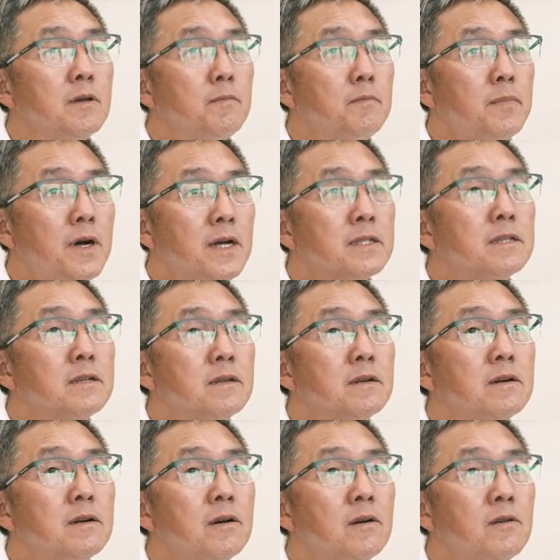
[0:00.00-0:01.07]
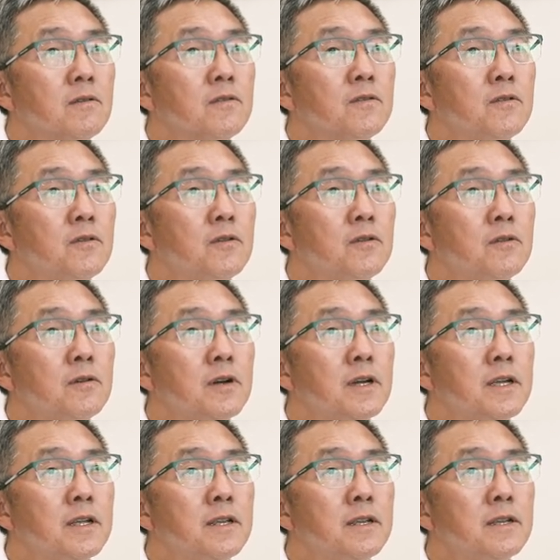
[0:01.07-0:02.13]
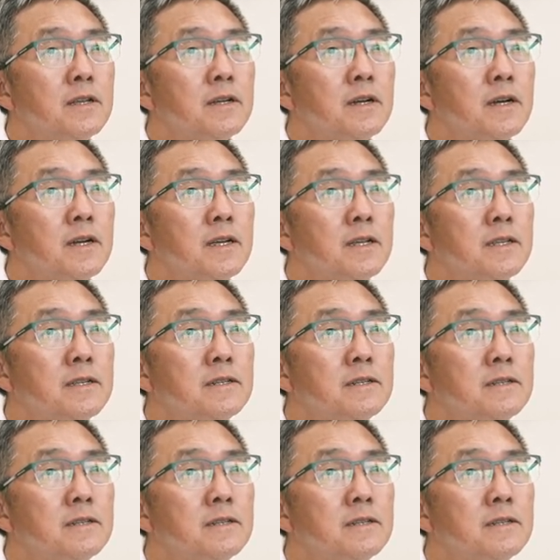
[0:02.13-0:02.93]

But also, I, I,